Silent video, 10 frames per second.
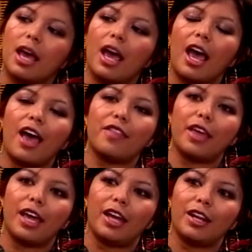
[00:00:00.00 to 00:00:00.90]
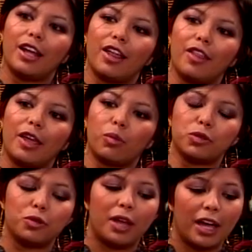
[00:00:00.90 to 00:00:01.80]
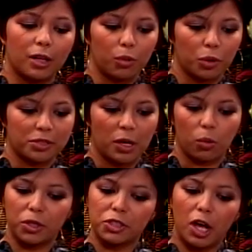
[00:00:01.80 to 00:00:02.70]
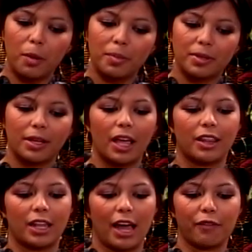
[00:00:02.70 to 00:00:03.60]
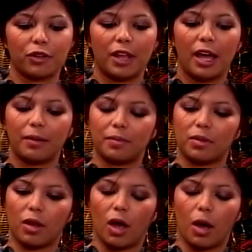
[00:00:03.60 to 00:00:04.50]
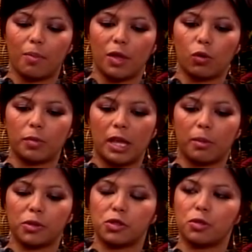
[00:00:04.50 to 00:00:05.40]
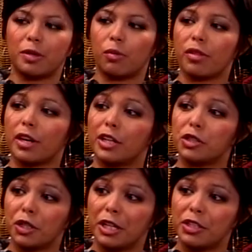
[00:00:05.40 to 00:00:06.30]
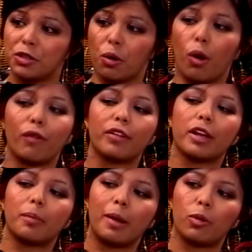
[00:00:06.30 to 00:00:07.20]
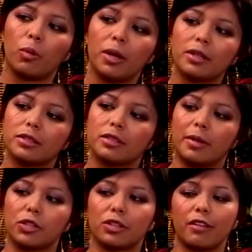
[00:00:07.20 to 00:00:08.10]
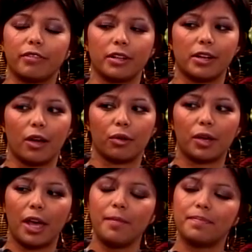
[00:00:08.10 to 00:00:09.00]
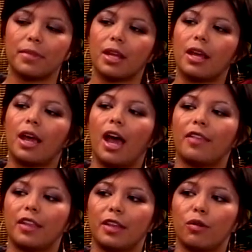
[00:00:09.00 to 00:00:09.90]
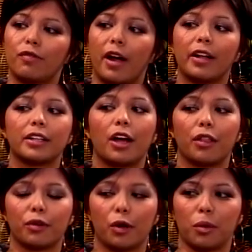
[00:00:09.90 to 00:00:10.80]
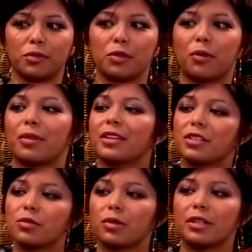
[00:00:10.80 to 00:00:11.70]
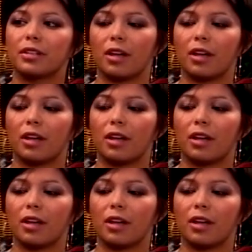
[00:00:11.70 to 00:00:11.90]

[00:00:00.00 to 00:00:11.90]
And then they will do that in the pro se workshop. And then after that, they will be able to meet with an attorney to go over their paperwork to make sure they filled it out okay. And then they will file it on their own. So this is really